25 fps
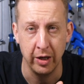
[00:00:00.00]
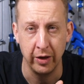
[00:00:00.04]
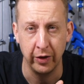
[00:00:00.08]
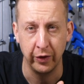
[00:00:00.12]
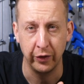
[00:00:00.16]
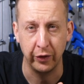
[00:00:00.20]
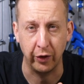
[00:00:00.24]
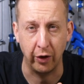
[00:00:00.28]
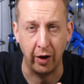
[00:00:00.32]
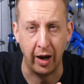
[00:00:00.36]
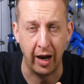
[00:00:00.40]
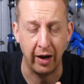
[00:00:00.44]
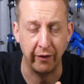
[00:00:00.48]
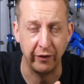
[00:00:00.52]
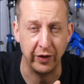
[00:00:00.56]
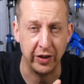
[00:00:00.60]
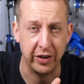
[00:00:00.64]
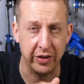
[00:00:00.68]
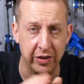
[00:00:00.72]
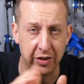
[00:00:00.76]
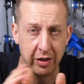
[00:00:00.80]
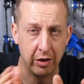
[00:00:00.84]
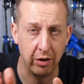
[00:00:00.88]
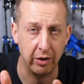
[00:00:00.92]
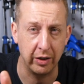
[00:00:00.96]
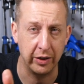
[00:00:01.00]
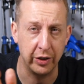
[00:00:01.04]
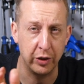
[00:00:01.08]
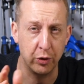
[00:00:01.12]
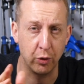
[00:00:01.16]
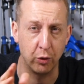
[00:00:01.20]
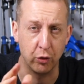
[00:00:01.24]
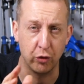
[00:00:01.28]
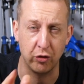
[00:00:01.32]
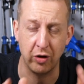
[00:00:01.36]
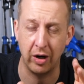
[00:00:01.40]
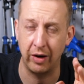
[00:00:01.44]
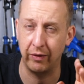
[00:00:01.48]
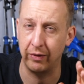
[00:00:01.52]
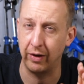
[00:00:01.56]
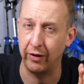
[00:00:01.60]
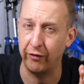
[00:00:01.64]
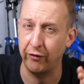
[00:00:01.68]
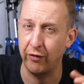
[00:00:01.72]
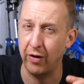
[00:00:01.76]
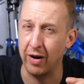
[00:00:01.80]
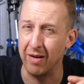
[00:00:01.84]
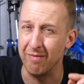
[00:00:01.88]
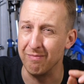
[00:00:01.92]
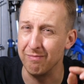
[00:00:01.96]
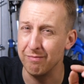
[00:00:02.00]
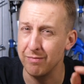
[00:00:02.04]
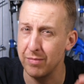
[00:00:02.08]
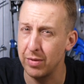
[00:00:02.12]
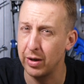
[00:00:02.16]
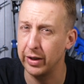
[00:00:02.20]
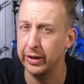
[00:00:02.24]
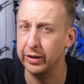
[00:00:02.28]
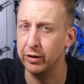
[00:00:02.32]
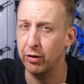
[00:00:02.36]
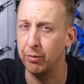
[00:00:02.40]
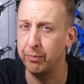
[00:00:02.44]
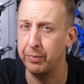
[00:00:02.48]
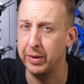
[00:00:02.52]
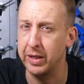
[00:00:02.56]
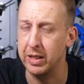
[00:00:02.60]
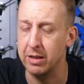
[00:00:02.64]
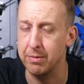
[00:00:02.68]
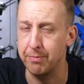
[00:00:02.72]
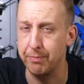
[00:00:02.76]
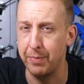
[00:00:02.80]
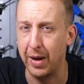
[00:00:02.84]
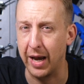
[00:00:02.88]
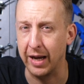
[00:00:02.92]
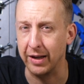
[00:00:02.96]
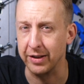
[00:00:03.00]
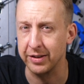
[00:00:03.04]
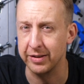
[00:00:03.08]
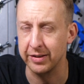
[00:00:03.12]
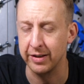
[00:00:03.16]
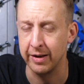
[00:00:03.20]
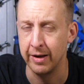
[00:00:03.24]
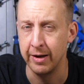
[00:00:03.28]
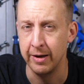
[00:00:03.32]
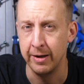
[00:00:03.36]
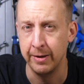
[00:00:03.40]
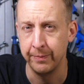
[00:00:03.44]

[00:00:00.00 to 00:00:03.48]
So having slightly shorter travel up front might not be the best.